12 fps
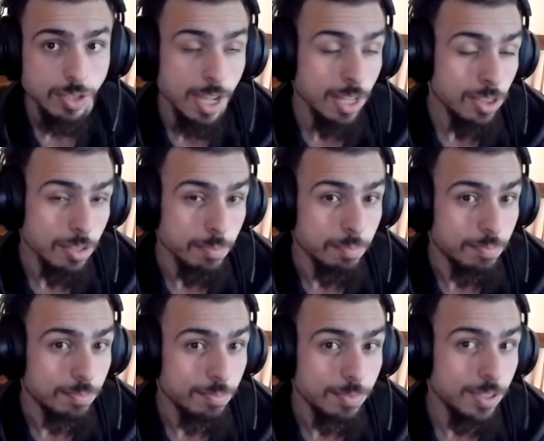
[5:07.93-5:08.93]
Anthem,
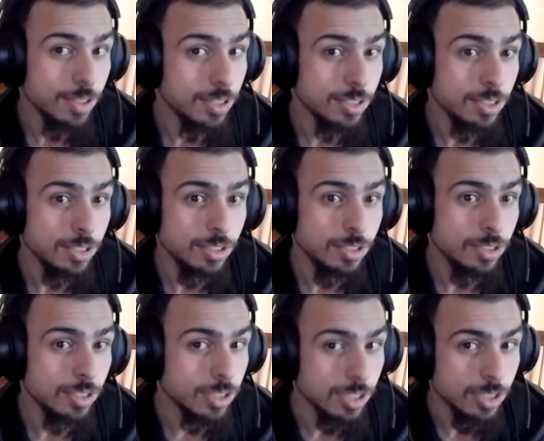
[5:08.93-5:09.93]

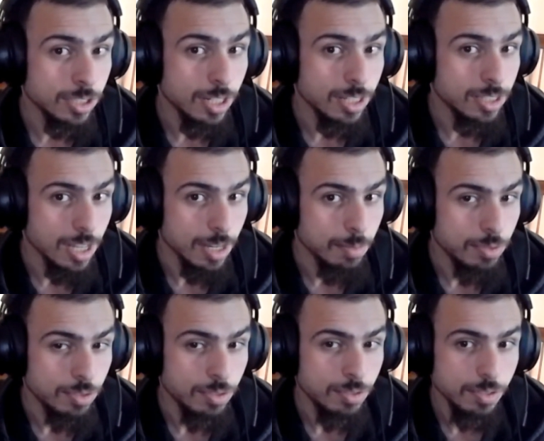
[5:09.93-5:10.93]
just as an
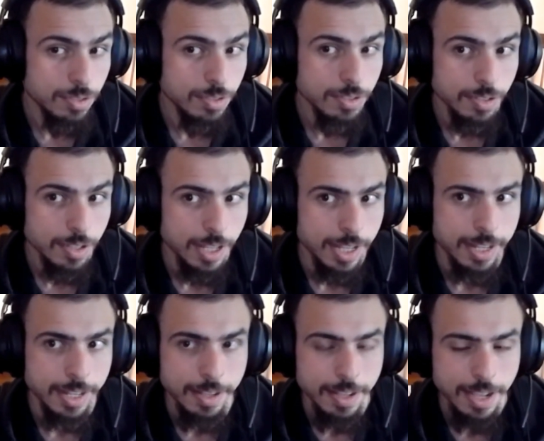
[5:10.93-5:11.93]
example.
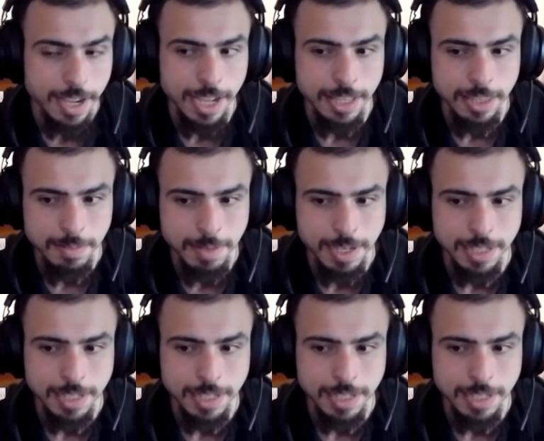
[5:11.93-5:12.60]
Uh, Anthem